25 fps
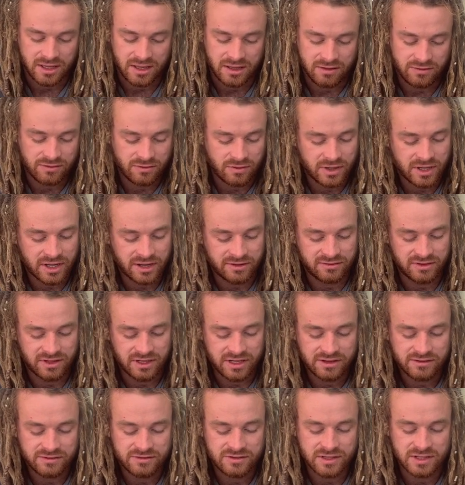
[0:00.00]
if we have
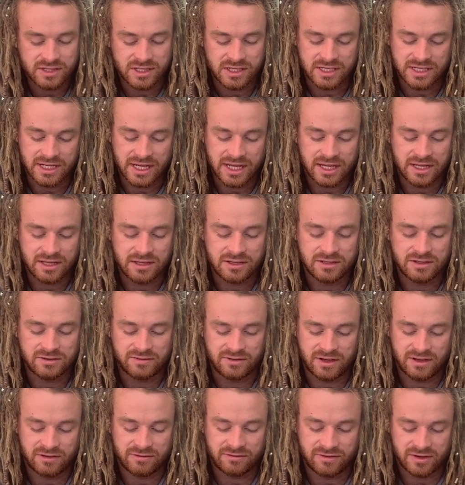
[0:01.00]
lived in the days
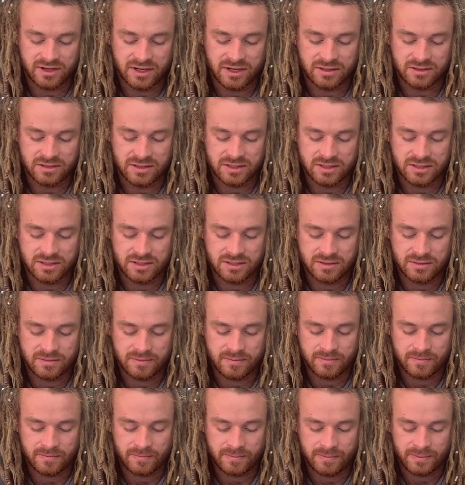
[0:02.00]
of our fathers,
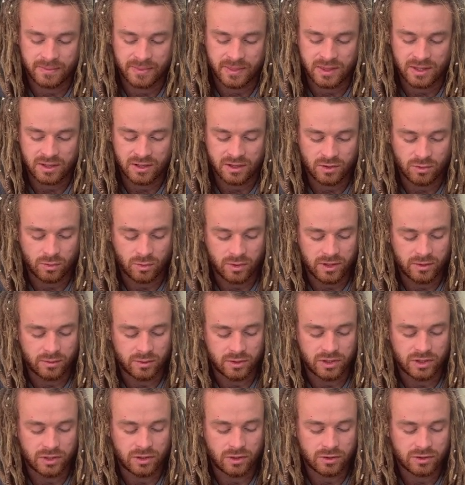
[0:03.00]
we
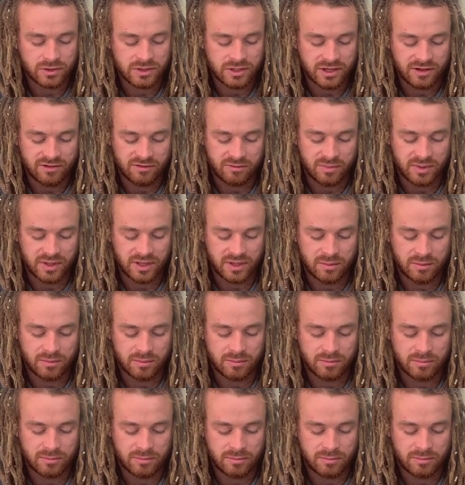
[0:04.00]
would not have been